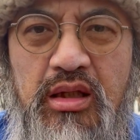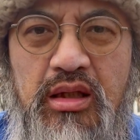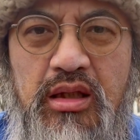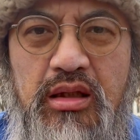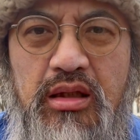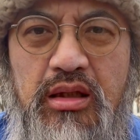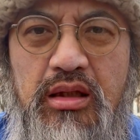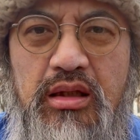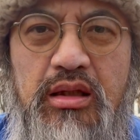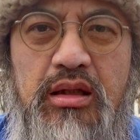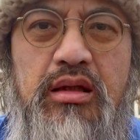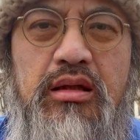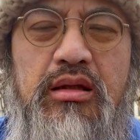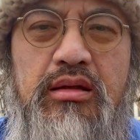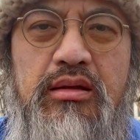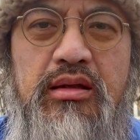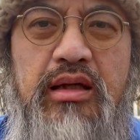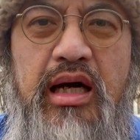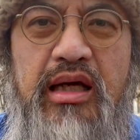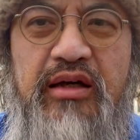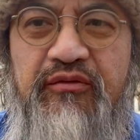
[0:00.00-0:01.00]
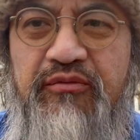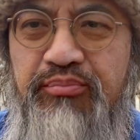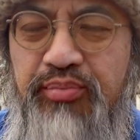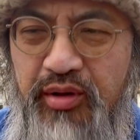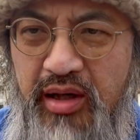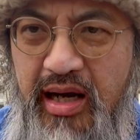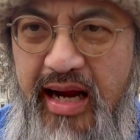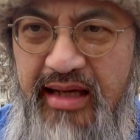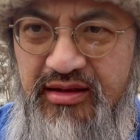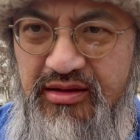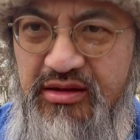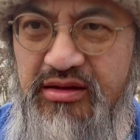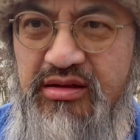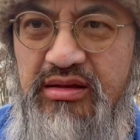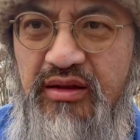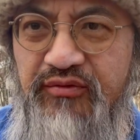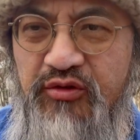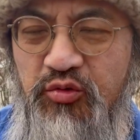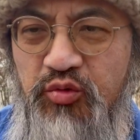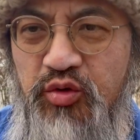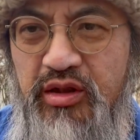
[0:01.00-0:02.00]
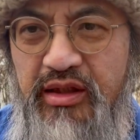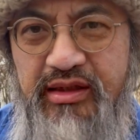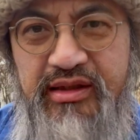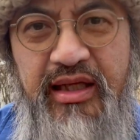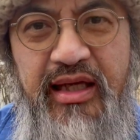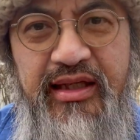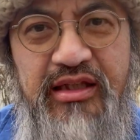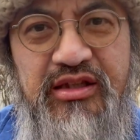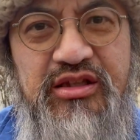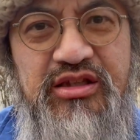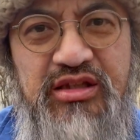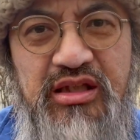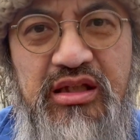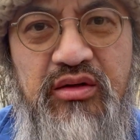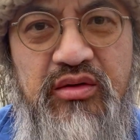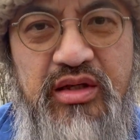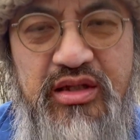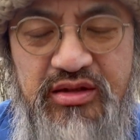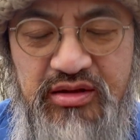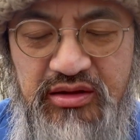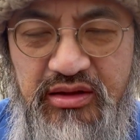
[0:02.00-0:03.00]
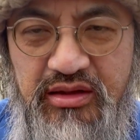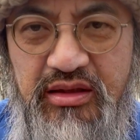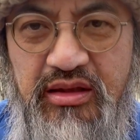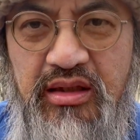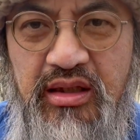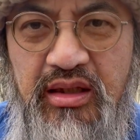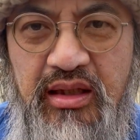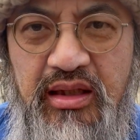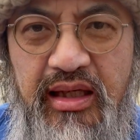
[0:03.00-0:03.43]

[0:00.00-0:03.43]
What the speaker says: kind of practice if you really take it seriously,